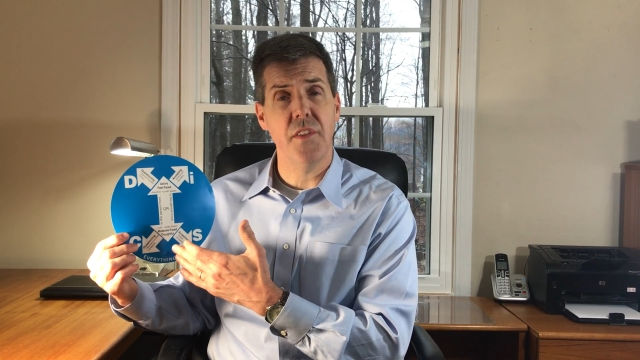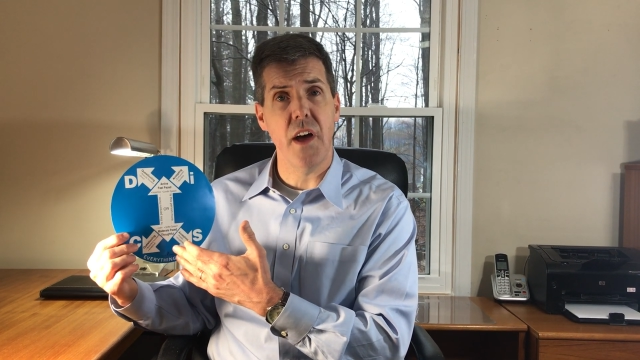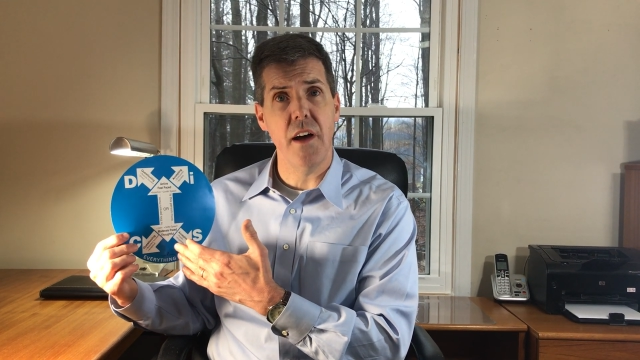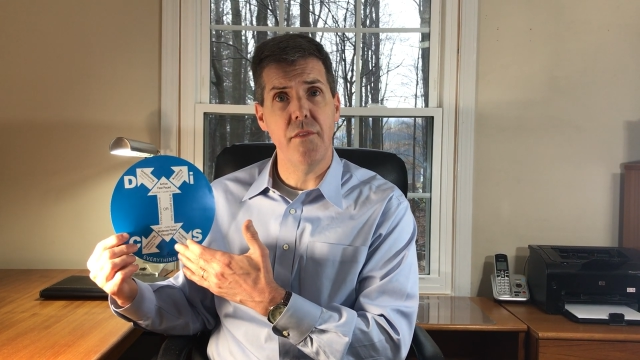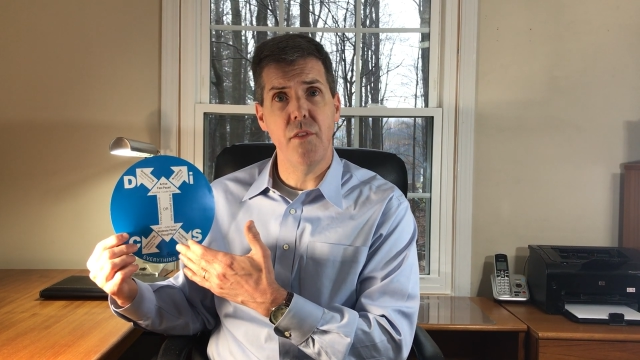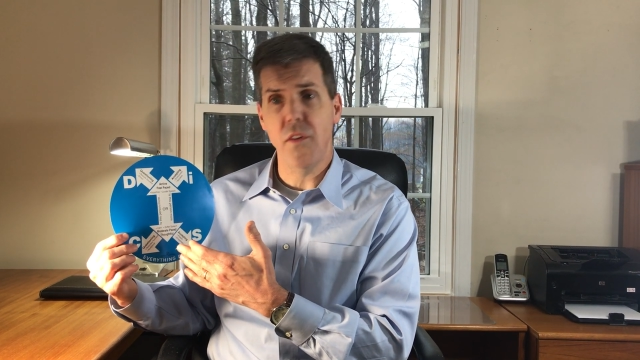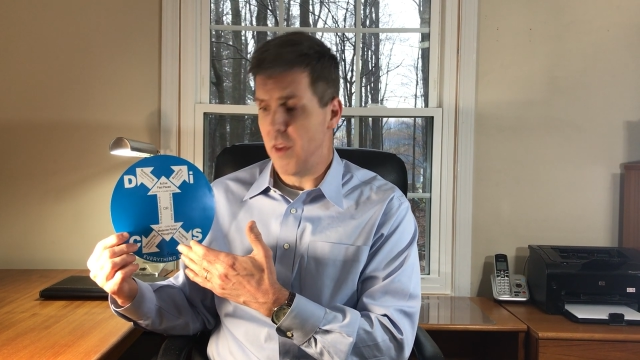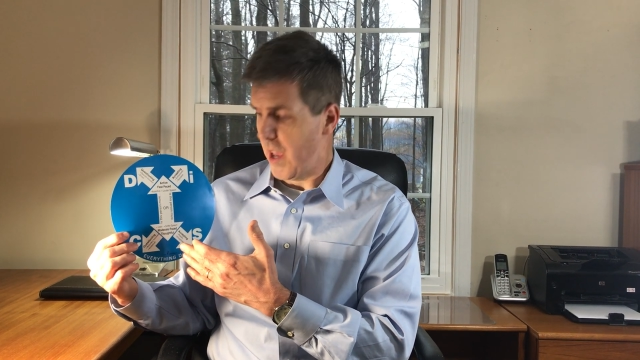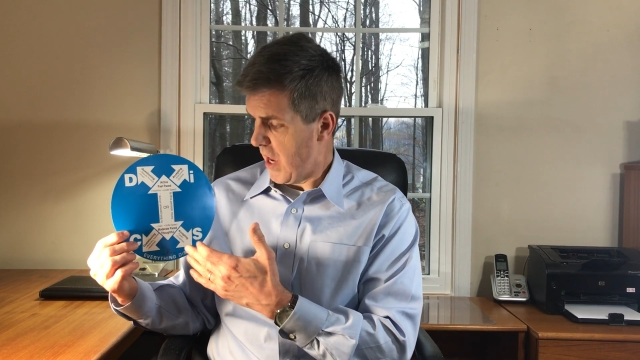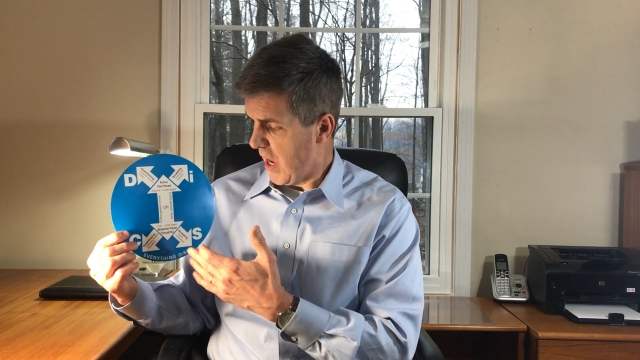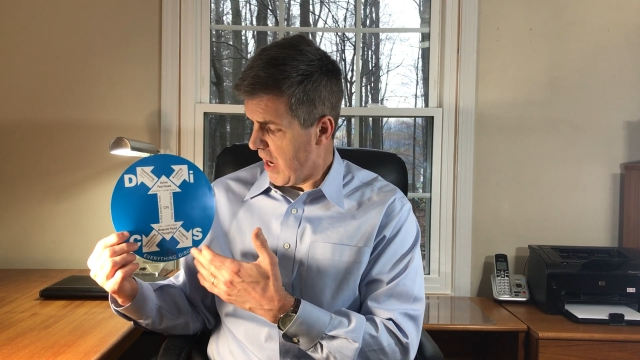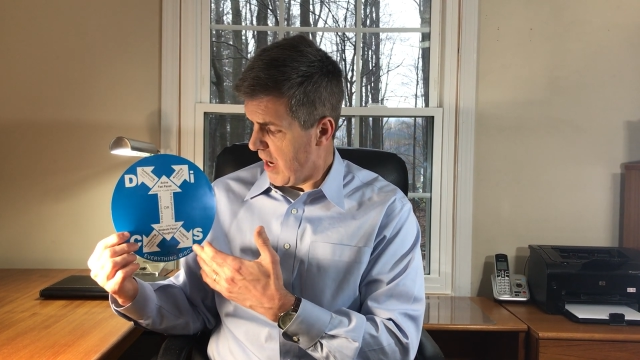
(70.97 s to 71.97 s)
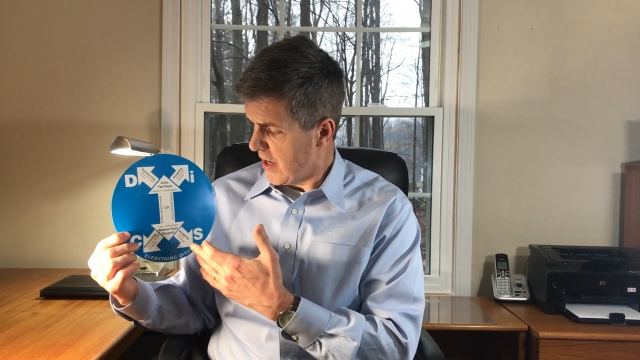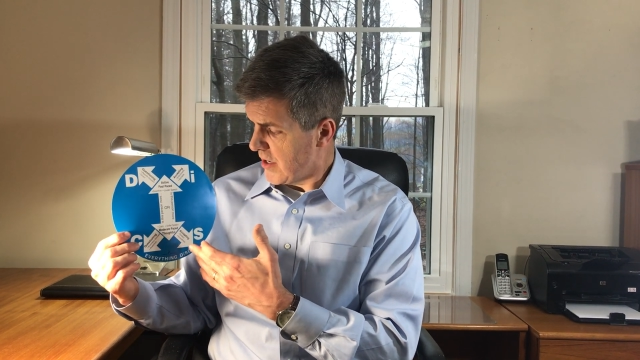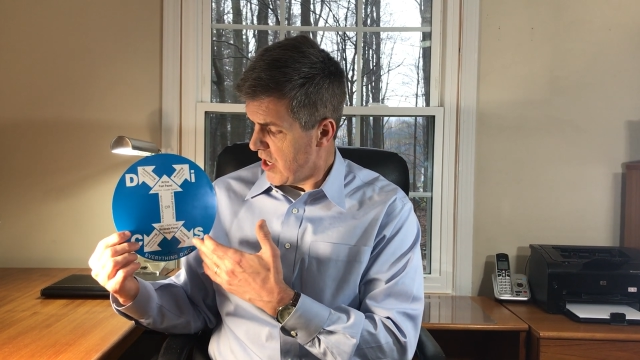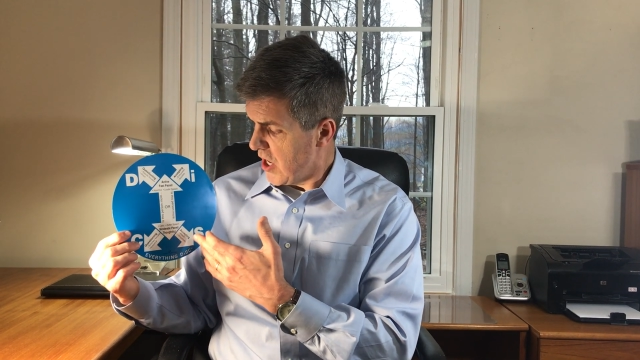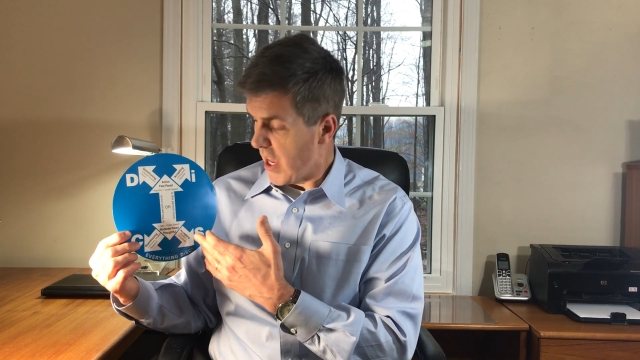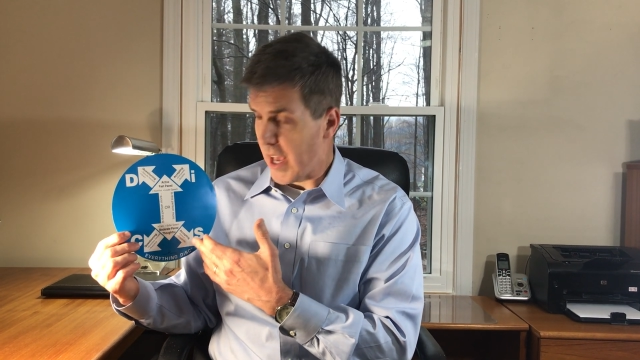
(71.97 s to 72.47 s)
thoughtful
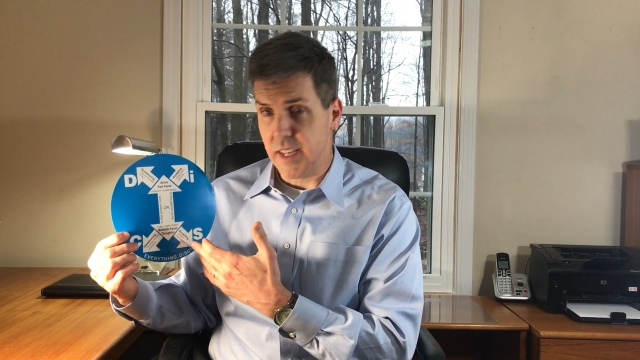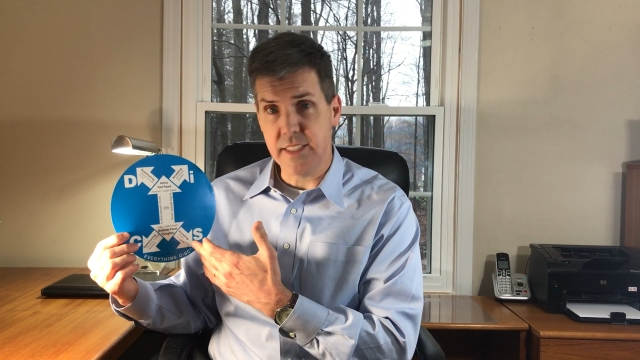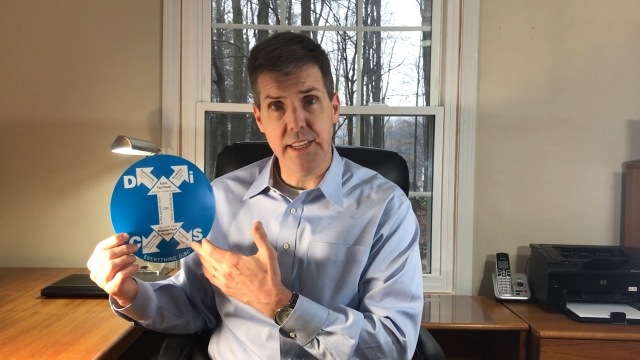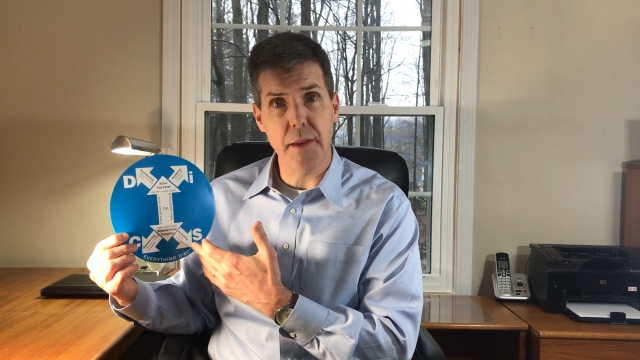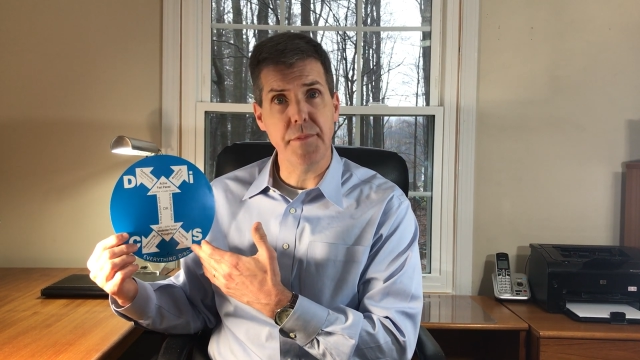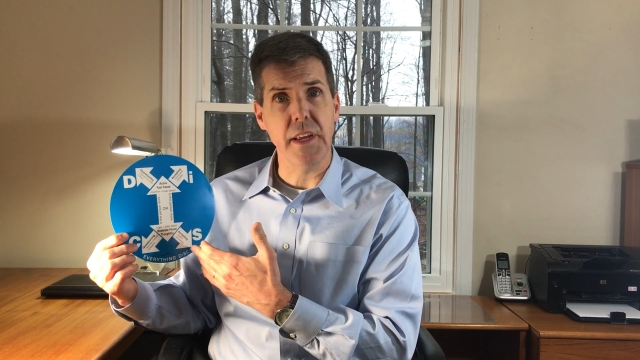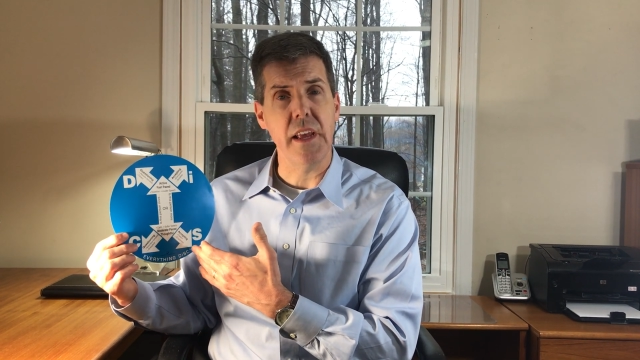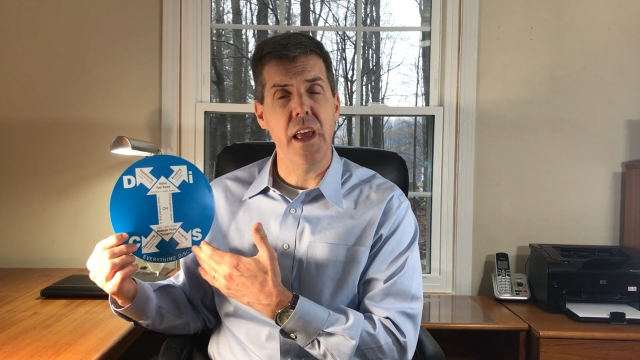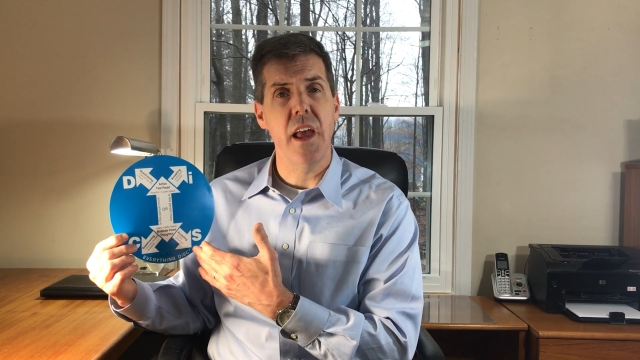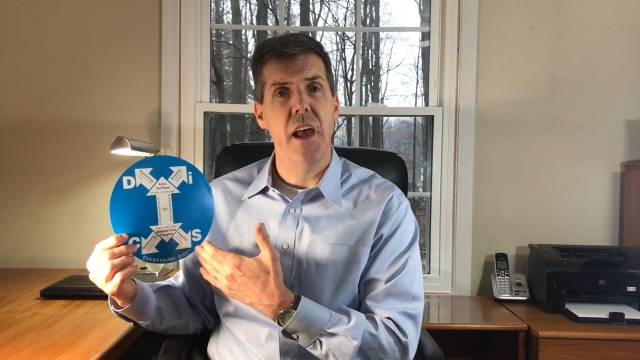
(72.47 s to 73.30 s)
and accepting,